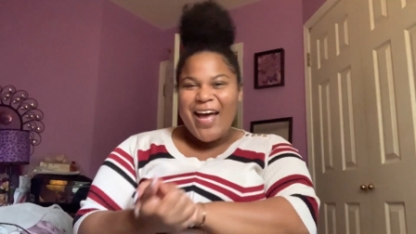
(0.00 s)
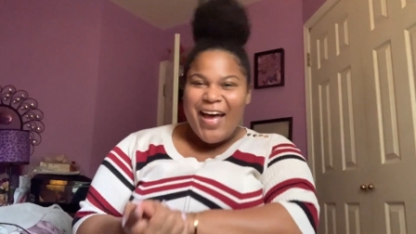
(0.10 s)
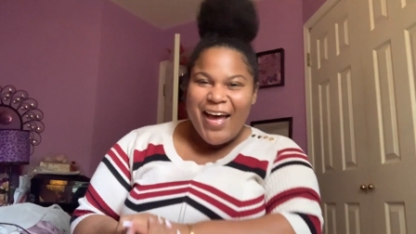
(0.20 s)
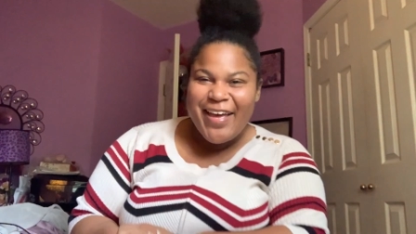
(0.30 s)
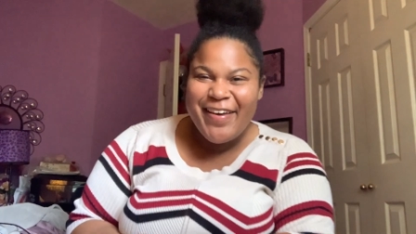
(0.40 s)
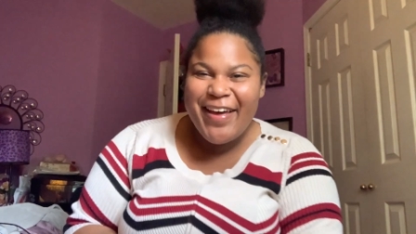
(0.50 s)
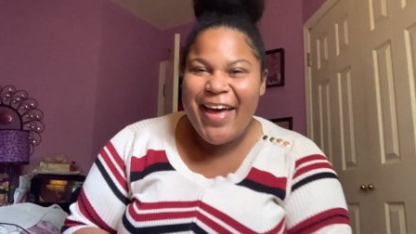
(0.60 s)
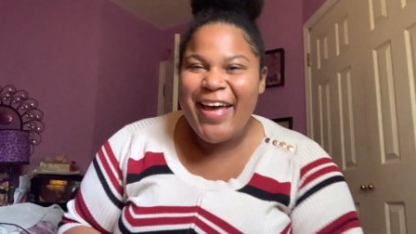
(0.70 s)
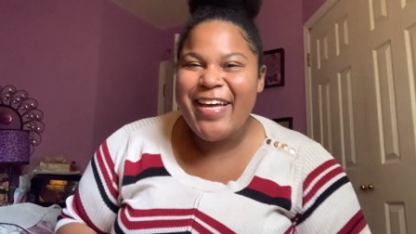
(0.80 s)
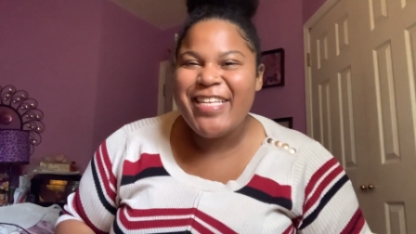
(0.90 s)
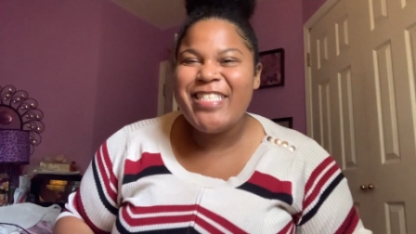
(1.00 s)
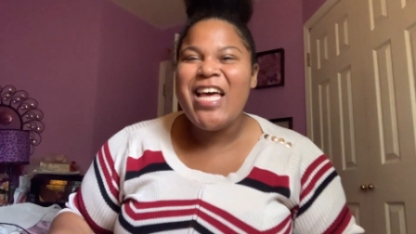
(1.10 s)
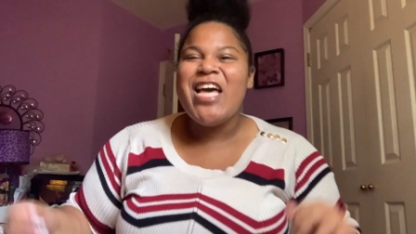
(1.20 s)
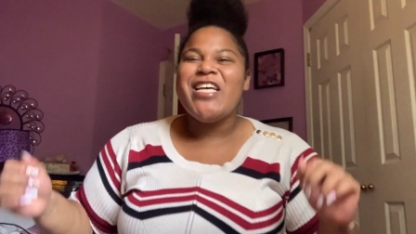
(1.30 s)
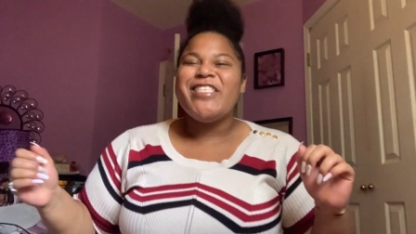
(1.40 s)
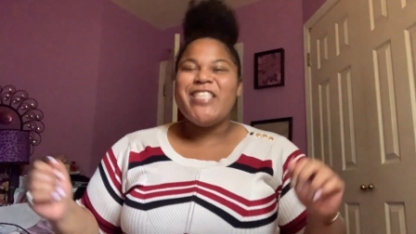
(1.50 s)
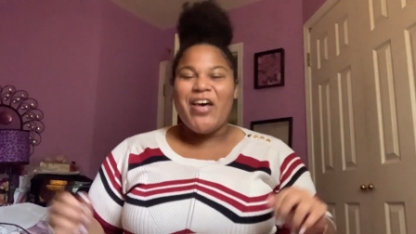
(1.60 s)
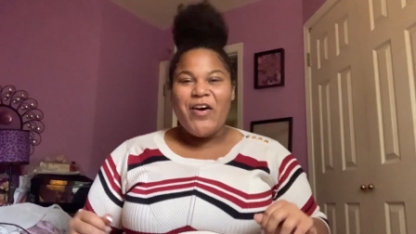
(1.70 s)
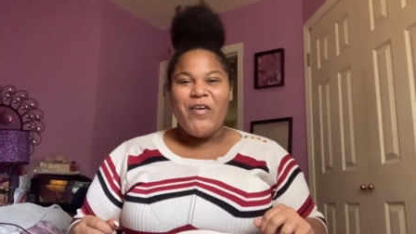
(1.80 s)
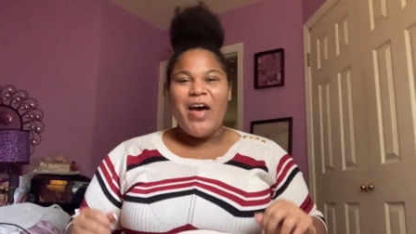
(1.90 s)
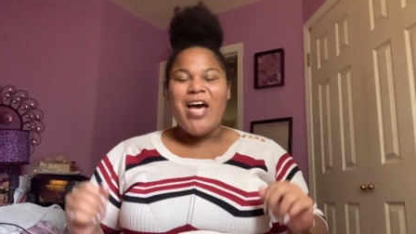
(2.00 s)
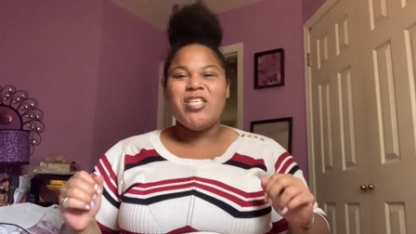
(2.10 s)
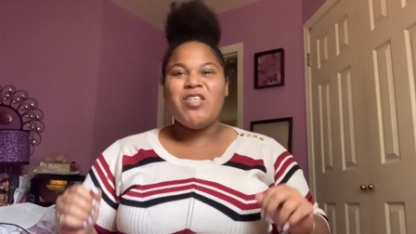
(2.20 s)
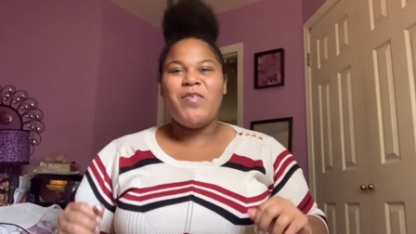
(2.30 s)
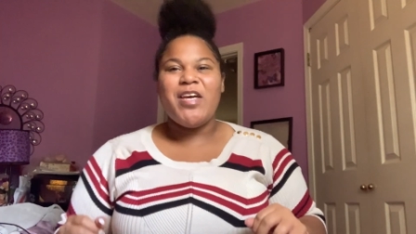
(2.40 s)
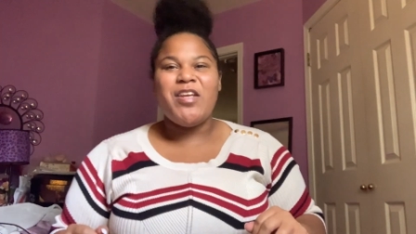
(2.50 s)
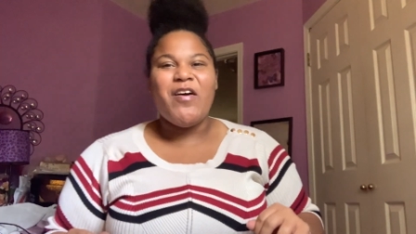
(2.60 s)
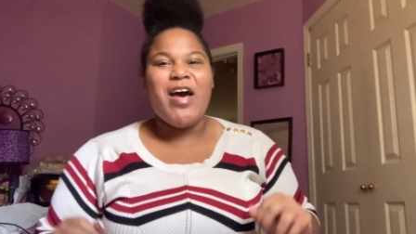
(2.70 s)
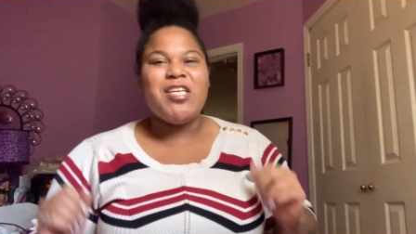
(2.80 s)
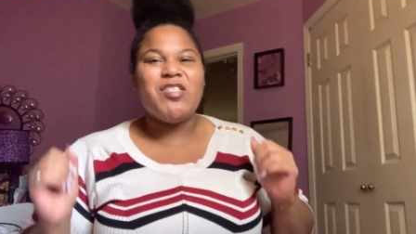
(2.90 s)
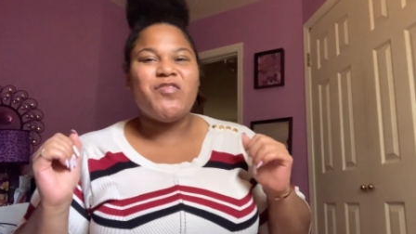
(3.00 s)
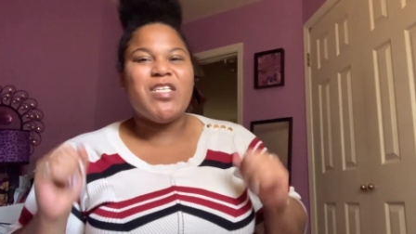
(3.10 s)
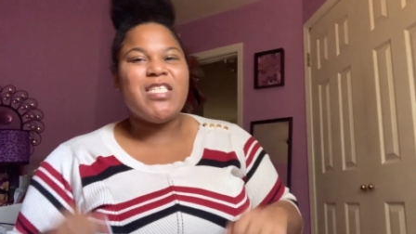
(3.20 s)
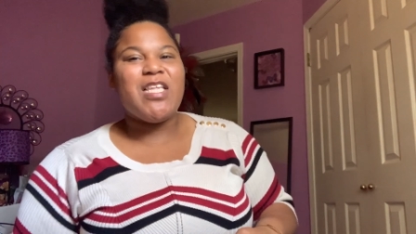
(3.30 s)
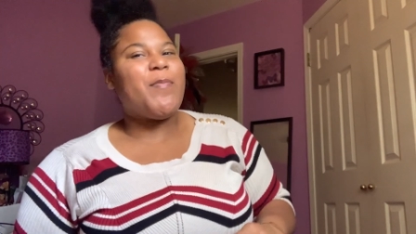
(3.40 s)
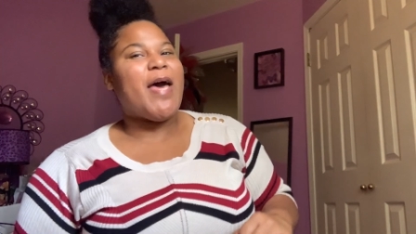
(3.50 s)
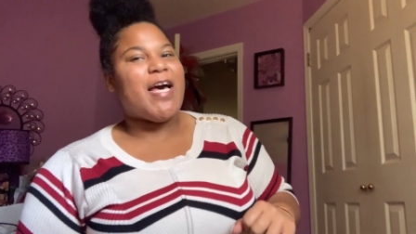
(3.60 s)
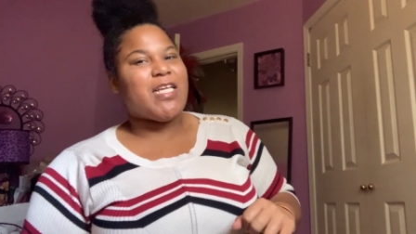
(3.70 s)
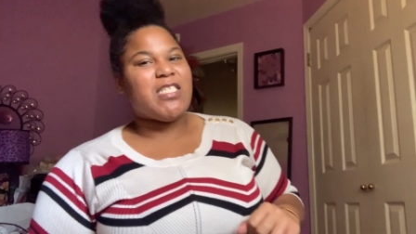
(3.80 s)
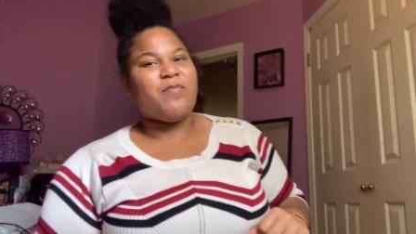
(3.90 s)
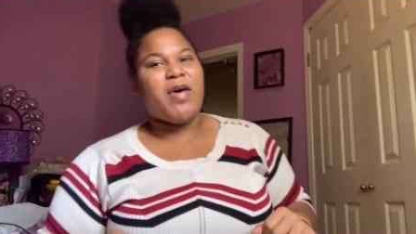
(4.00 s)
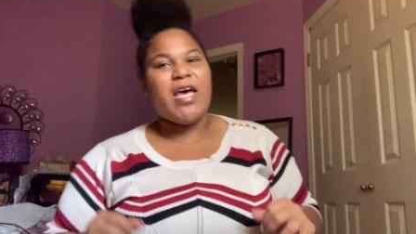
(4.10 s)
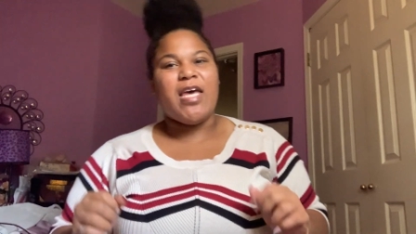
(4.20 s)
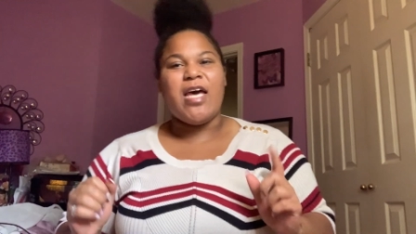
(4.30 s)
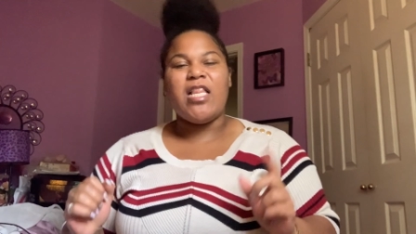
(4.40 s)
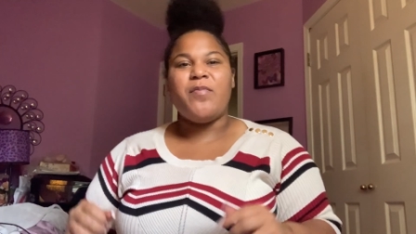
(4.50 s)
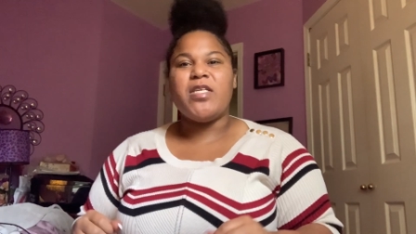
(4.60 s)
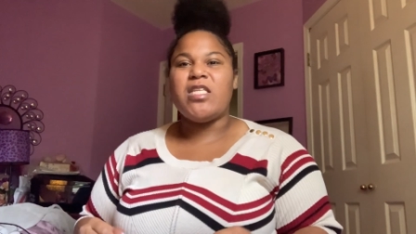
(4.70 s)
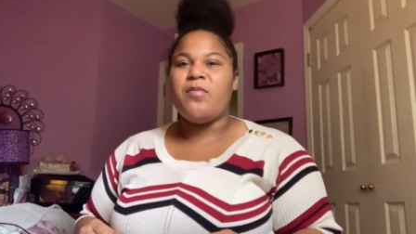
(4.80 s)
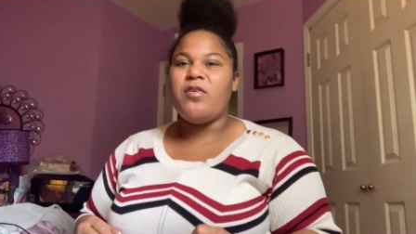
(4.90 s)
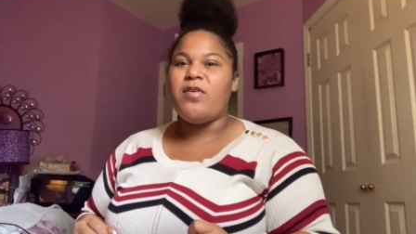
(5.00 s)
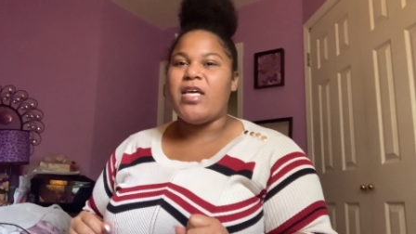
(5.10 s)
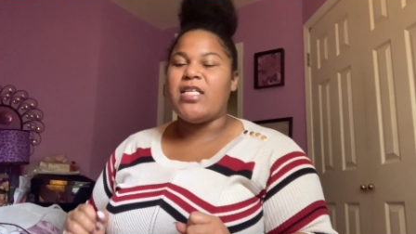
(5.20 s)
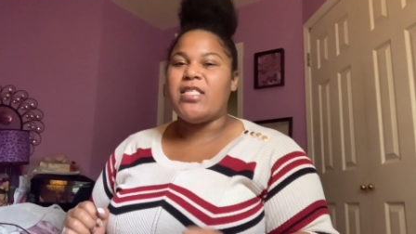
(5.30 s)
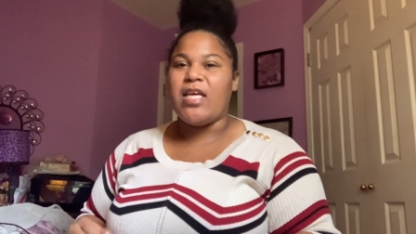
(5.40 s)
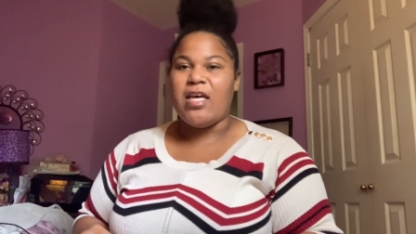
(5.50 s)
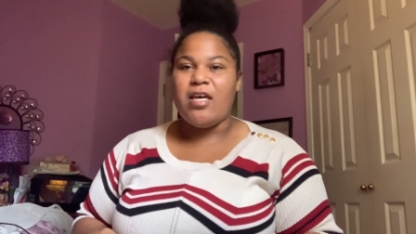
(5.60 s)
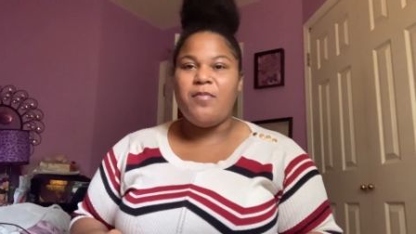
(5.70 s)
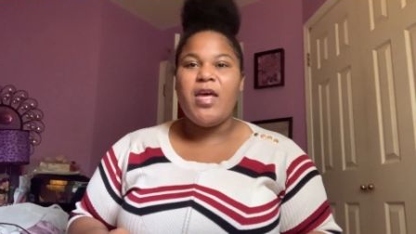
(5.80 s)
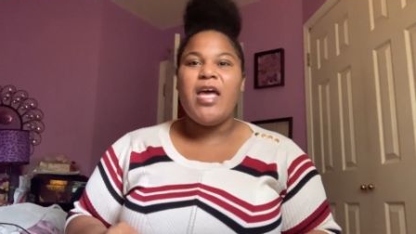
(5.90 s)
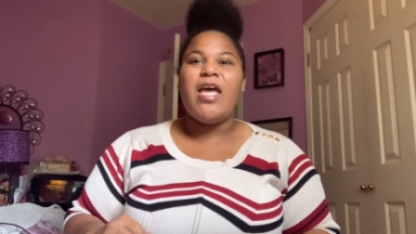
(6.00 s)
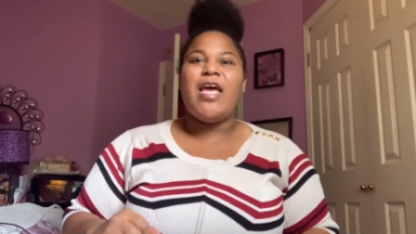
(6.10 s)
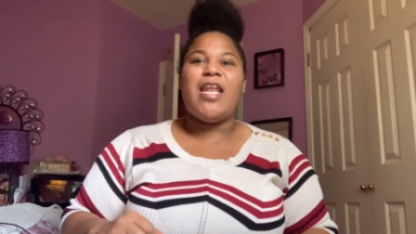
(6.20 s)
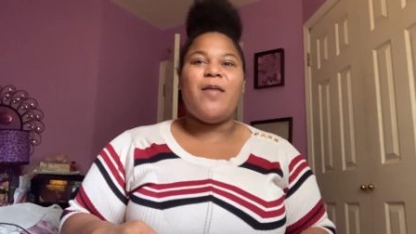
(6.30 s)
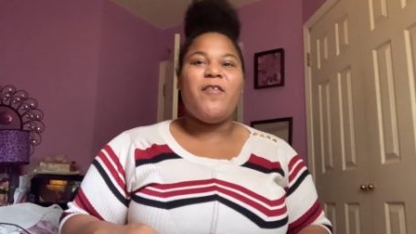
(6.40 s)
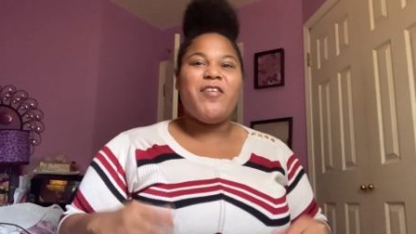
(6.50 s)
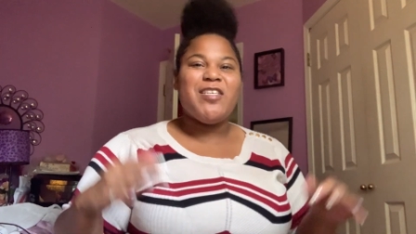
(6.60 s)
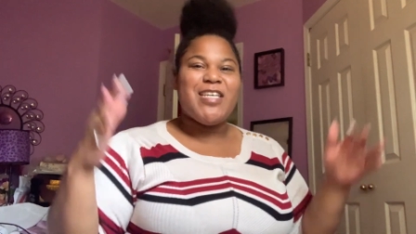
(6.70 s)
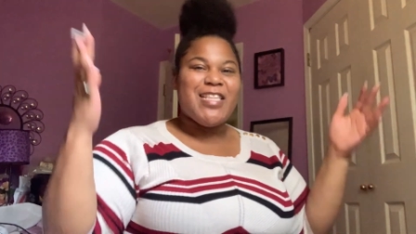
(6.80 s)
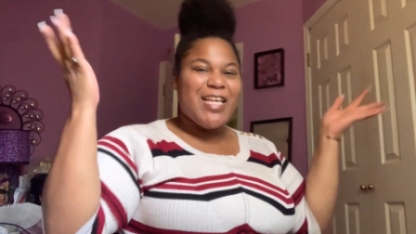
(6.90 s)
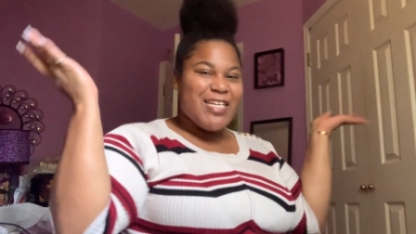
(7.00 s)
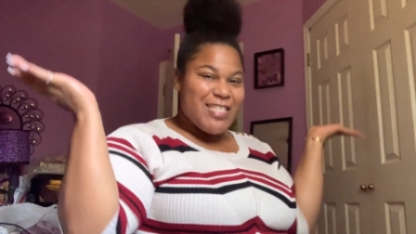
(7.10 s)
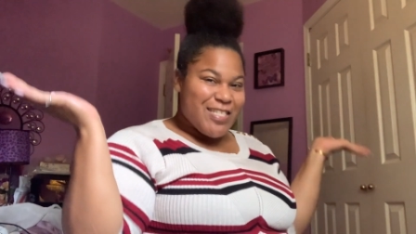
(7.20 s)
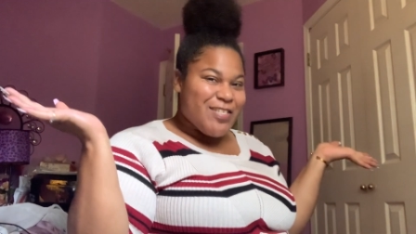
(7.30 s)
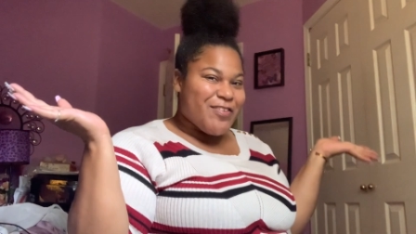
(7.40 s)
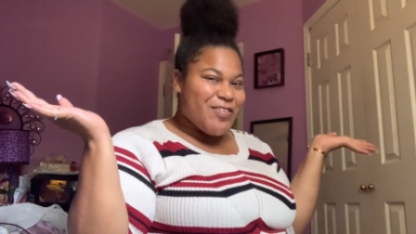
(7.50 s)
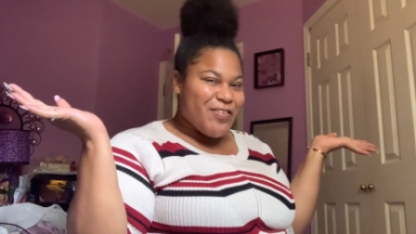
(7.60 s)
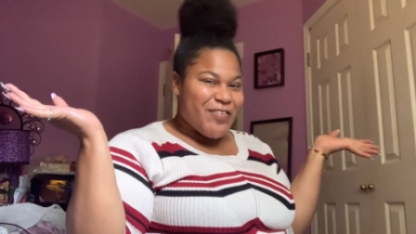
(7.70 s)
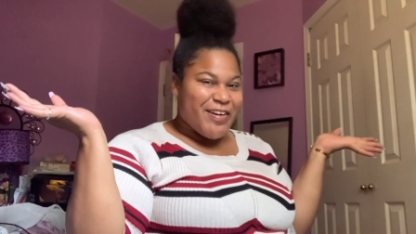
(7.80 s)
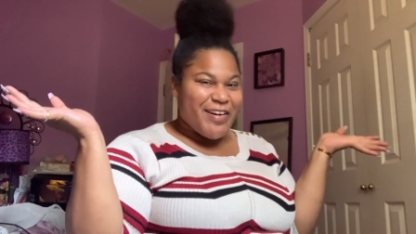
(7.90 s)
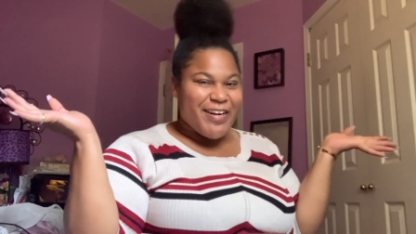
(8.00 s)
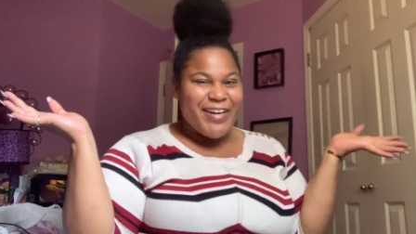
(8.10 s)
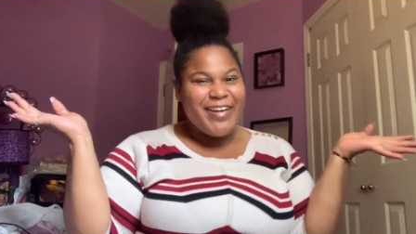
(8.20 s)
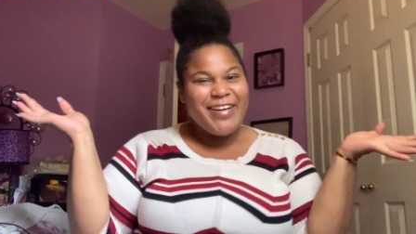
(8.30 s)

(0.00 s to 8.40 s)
Hi you guys. So as you might know, I just recently passed my LMSW exam and I'm officially a licensed social worker.